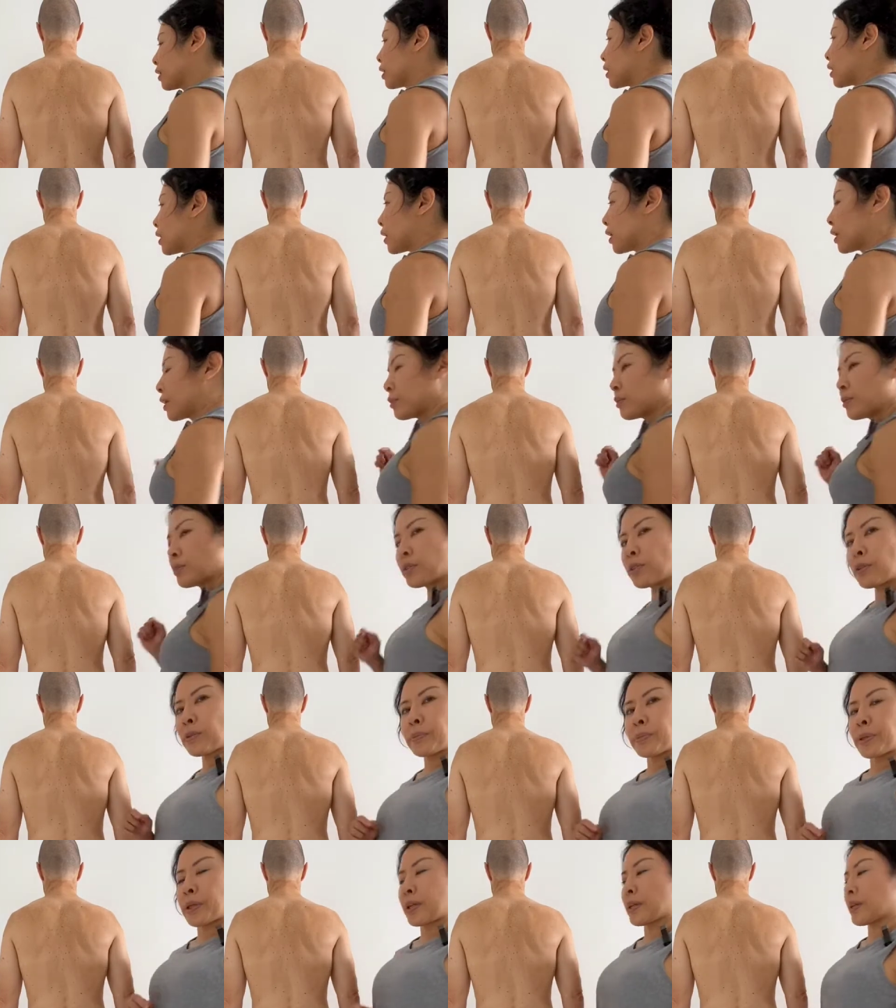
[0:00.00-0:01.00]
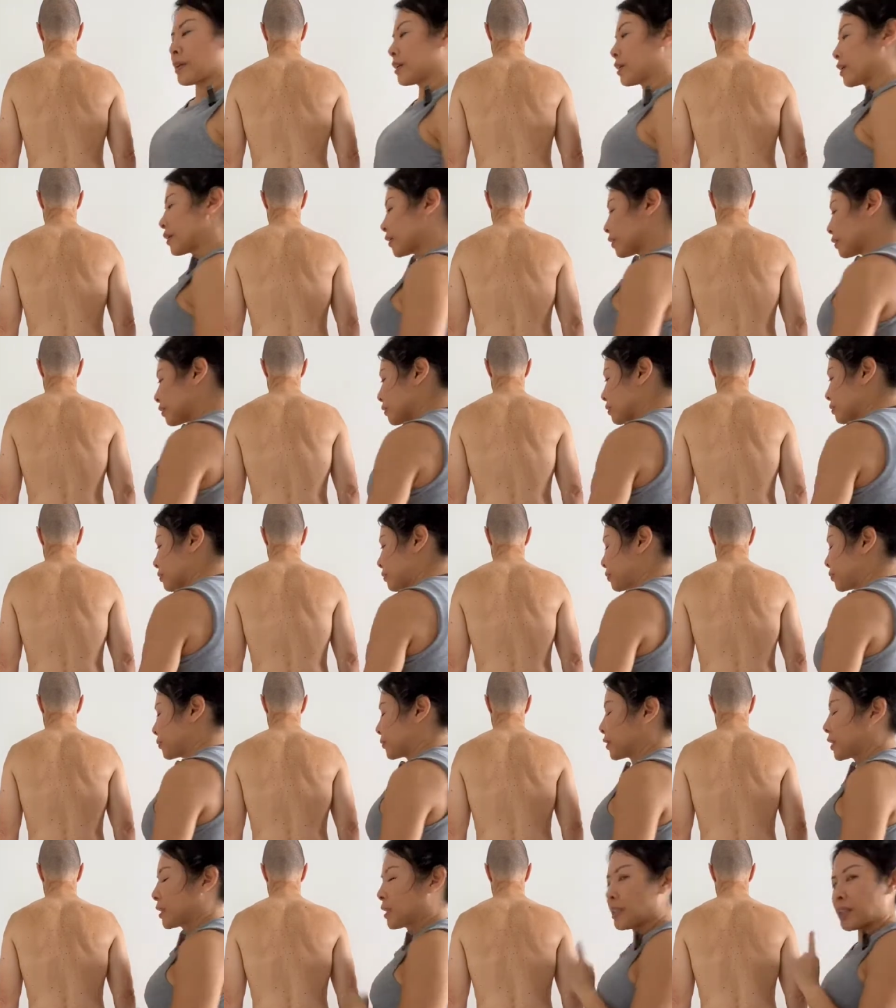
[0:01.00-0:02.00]
I will compare
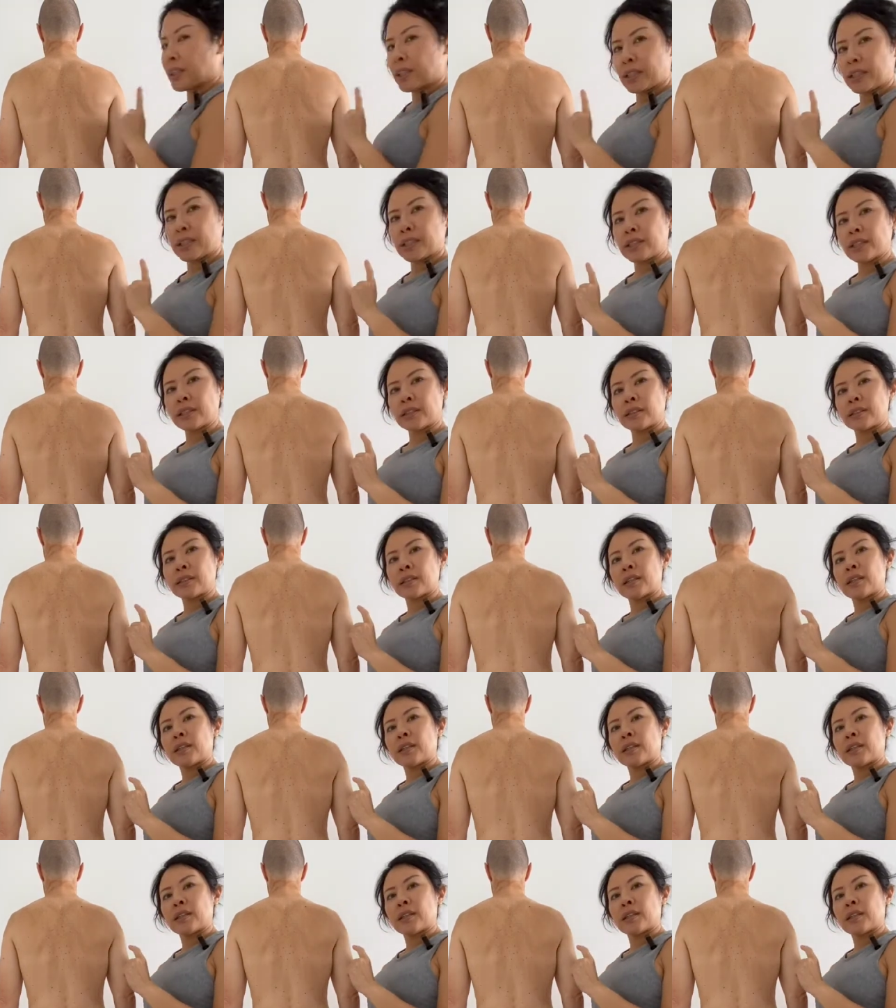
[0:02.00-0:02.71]
his